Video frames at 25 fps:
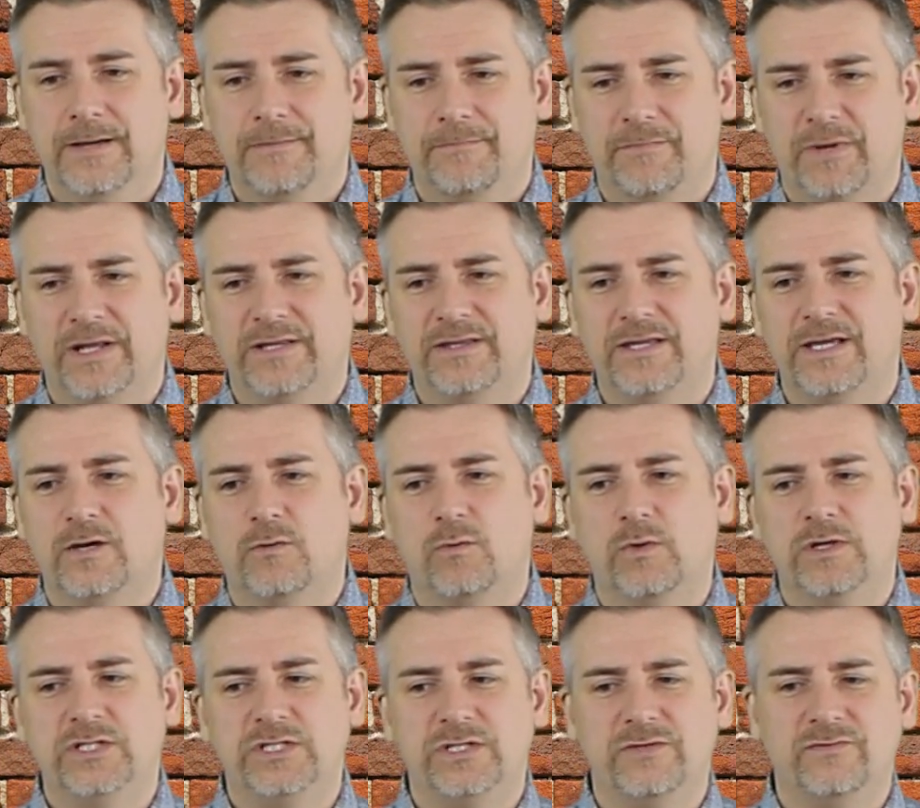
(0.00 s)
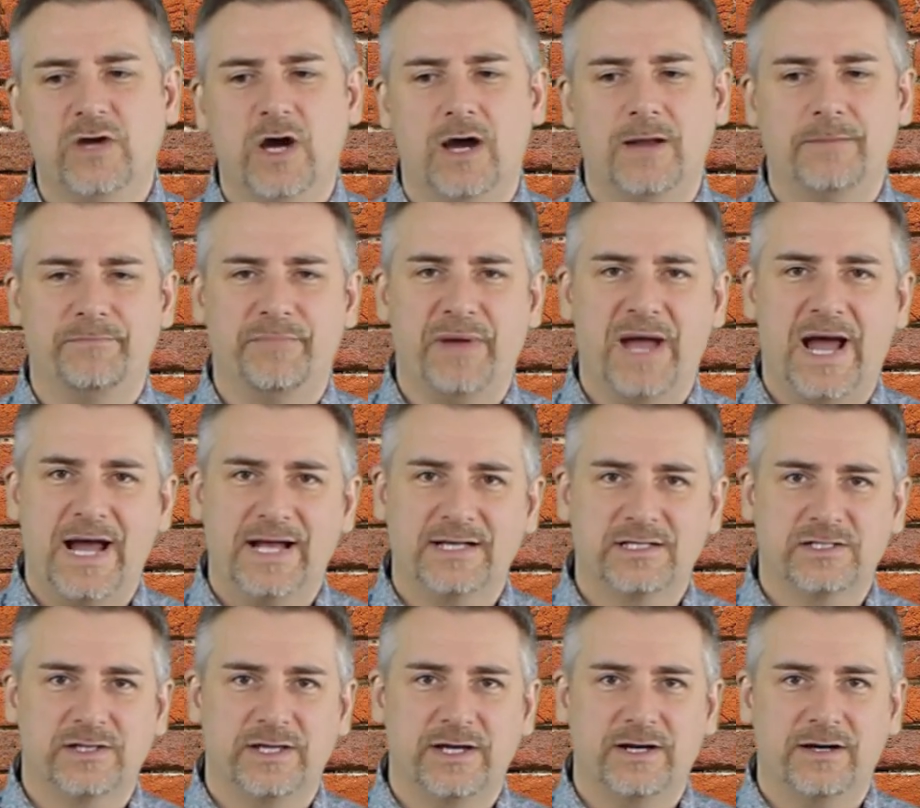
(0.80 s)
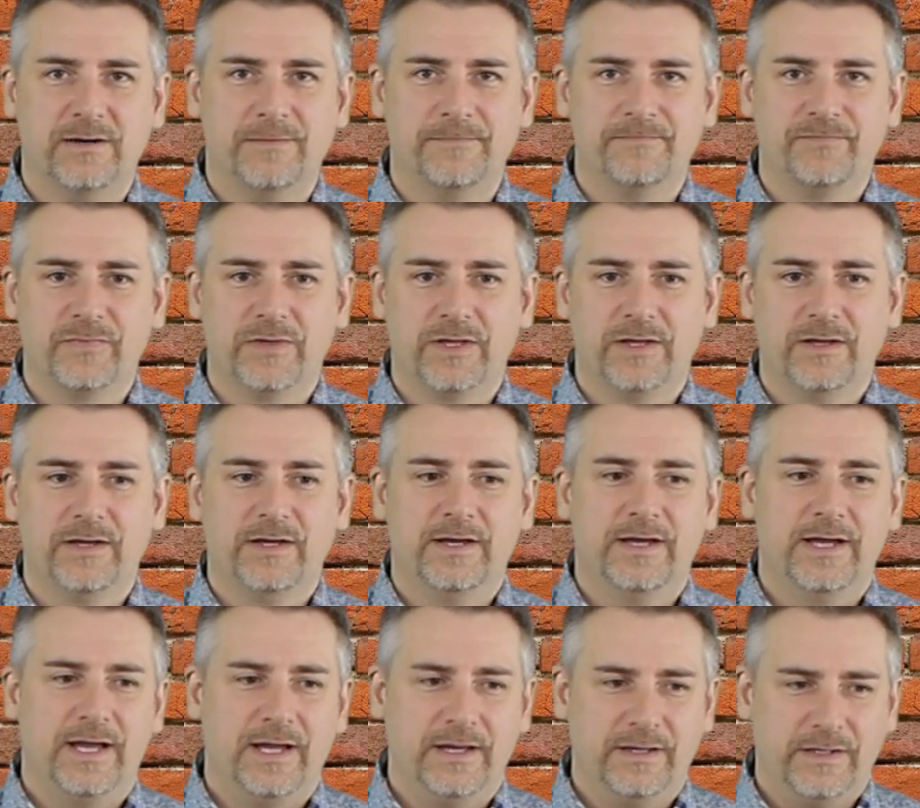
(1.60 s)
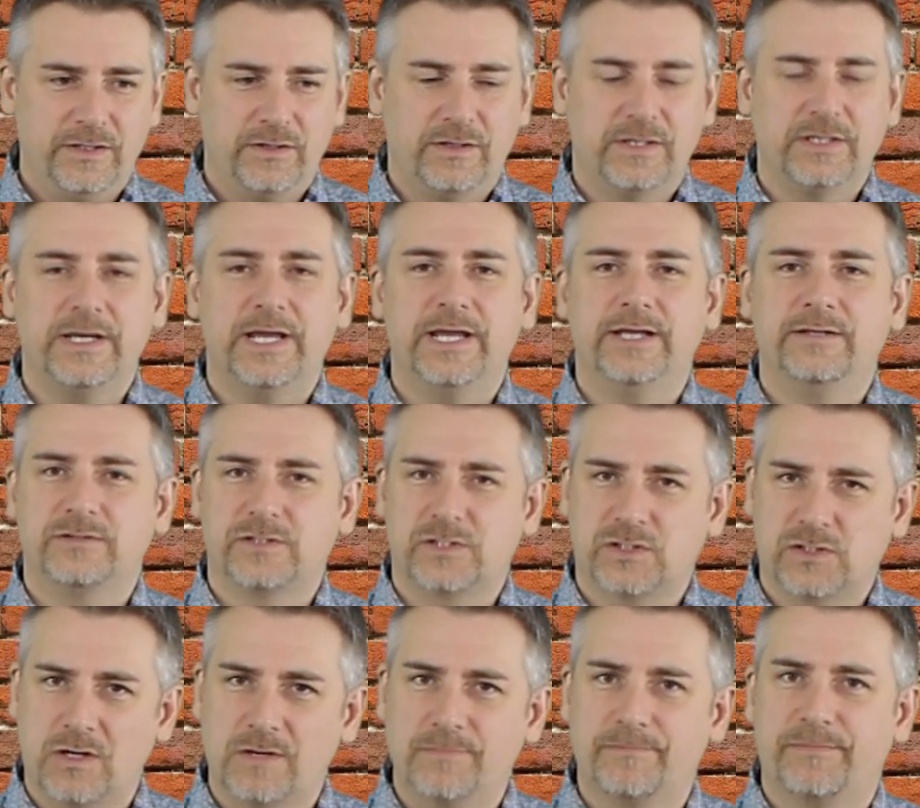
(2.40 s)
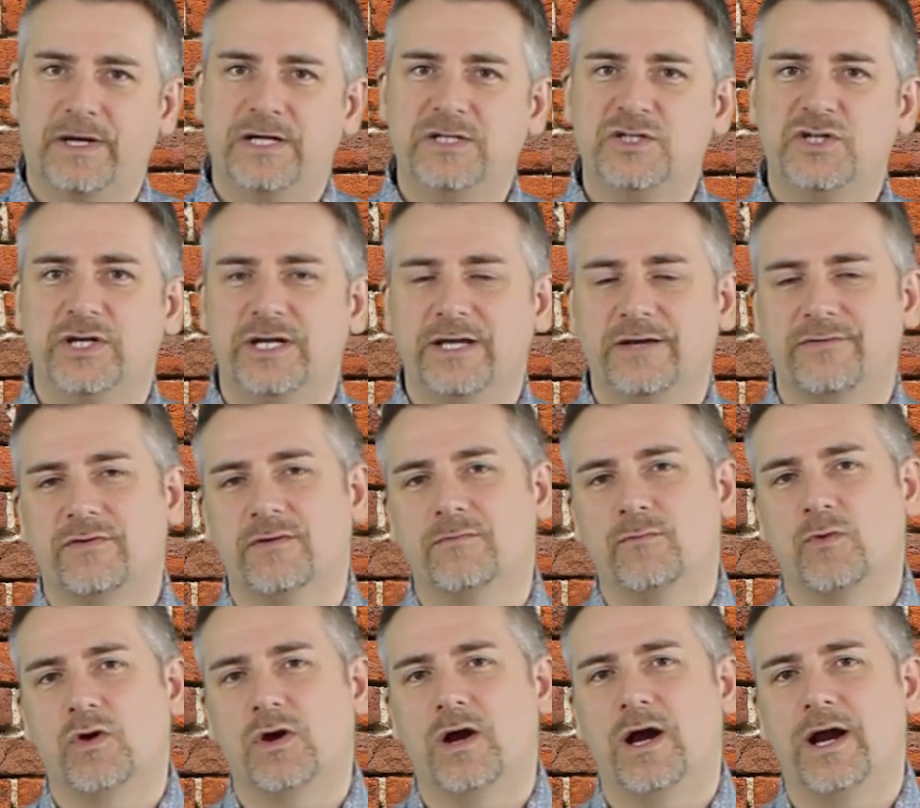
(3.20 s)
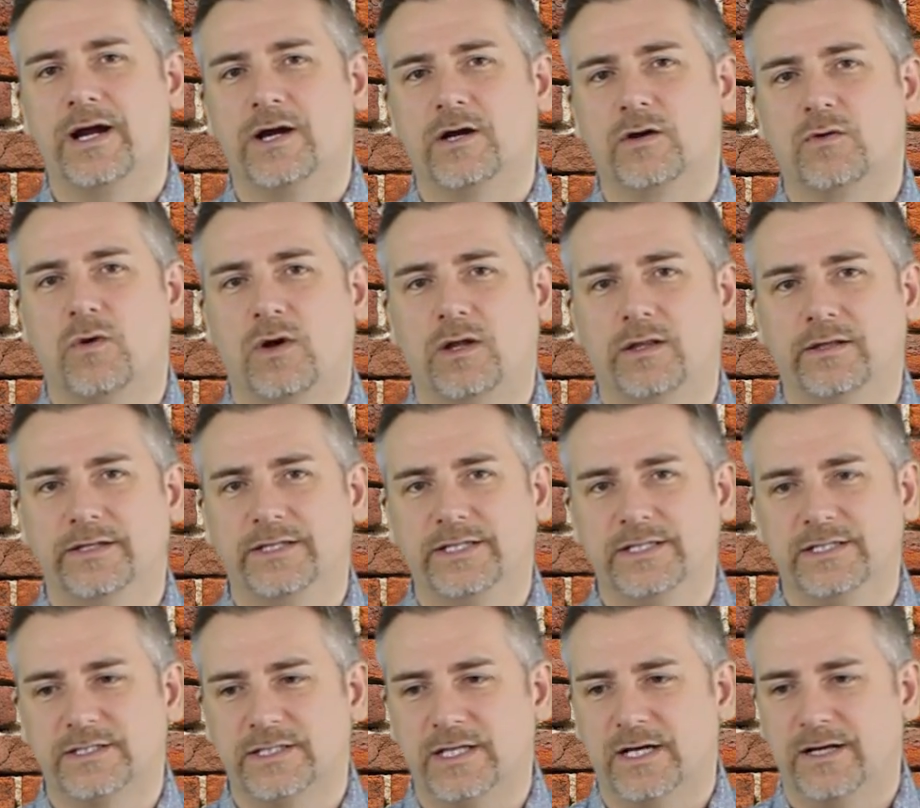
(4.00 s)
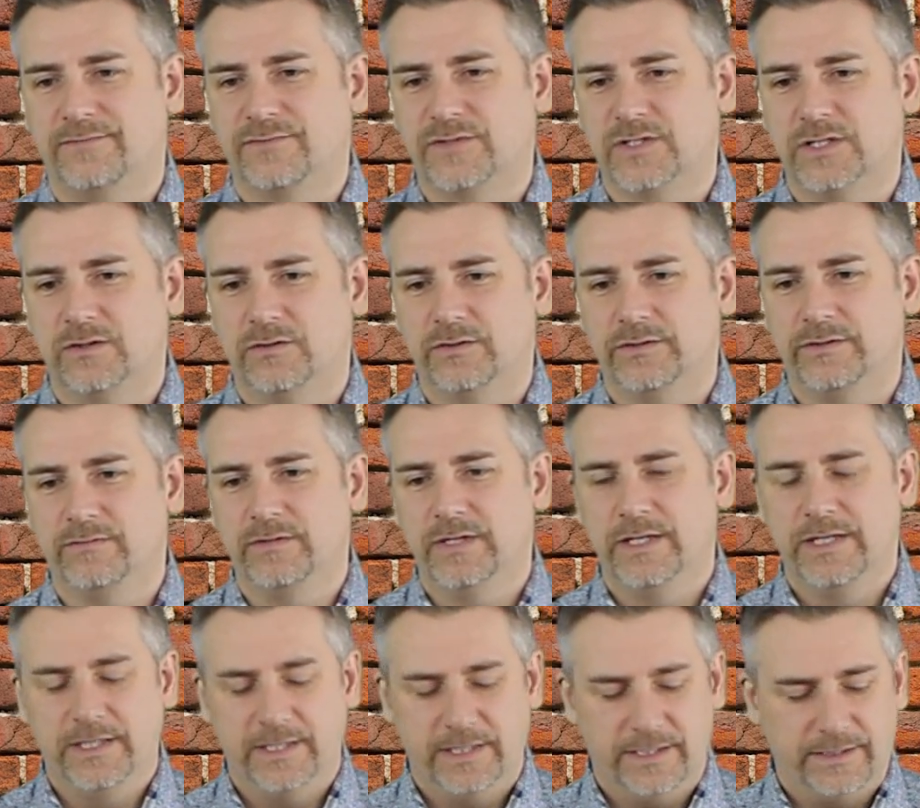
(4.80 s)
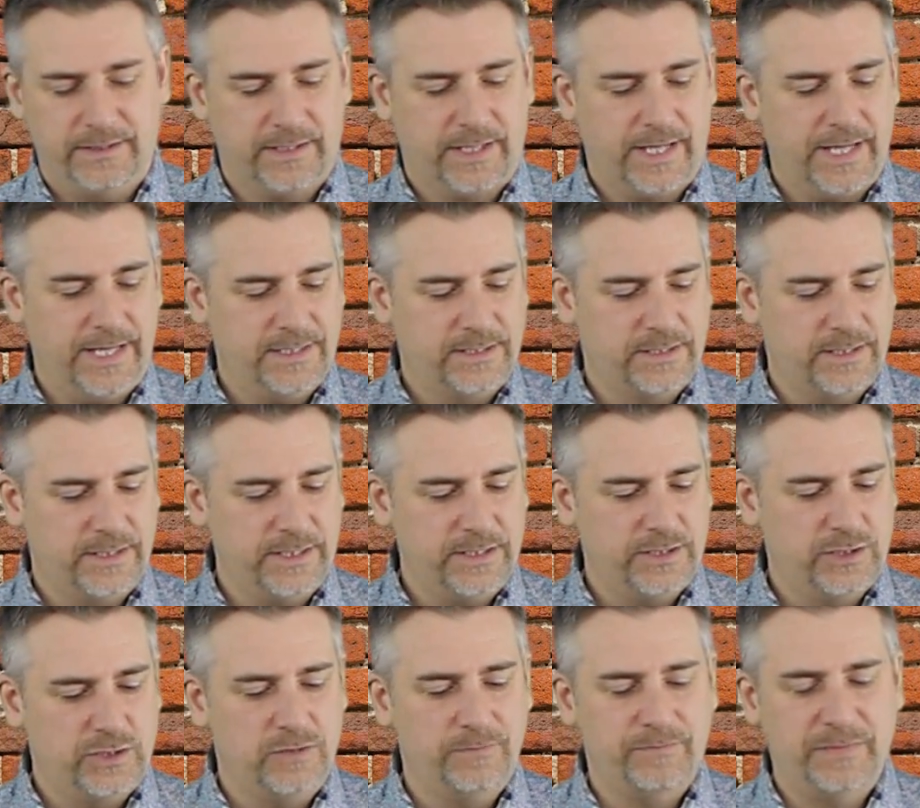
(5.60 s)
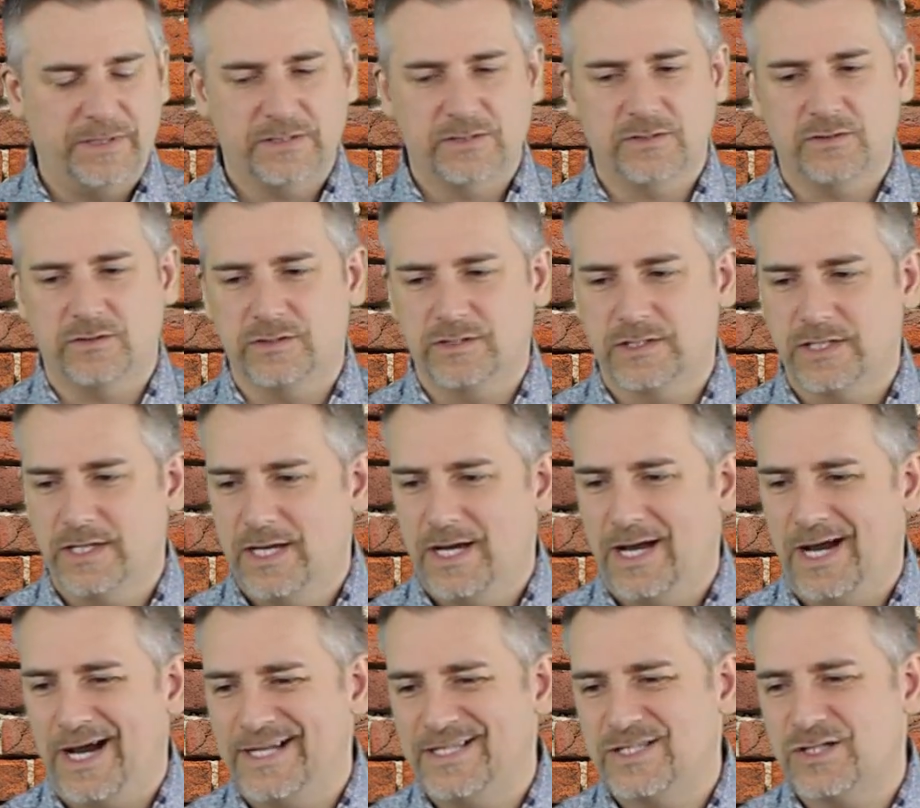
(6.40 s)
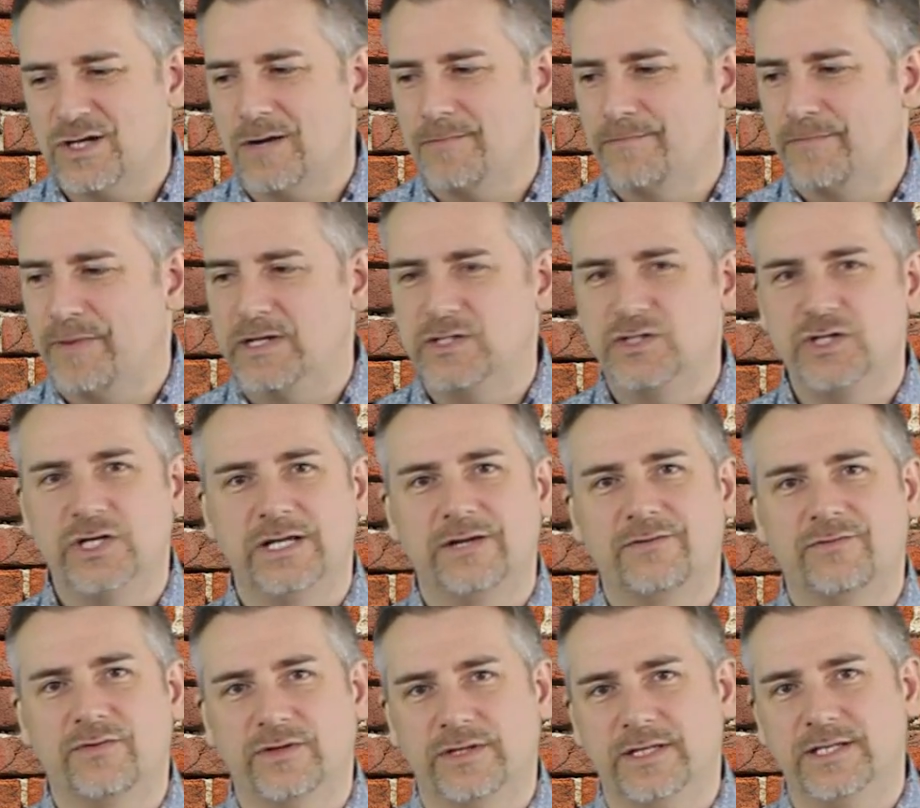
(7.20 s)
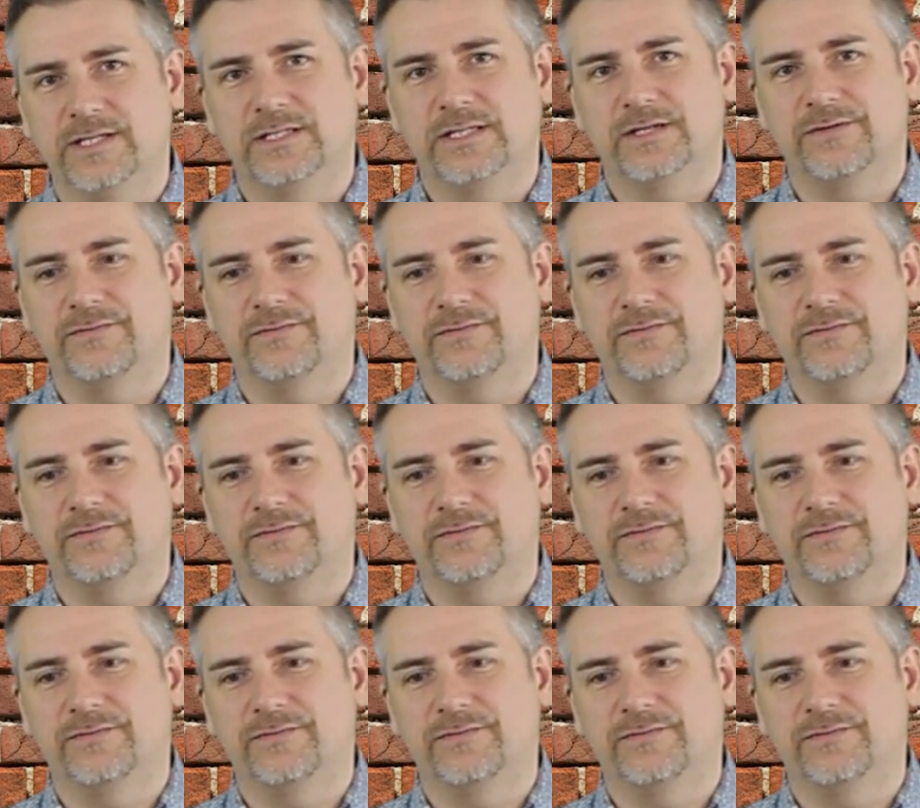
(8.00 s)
But I think once you've gotten past there, you can start budgeting for more higher quality stuff. So in the case of these 2 pistols, I'd start budgeting for this.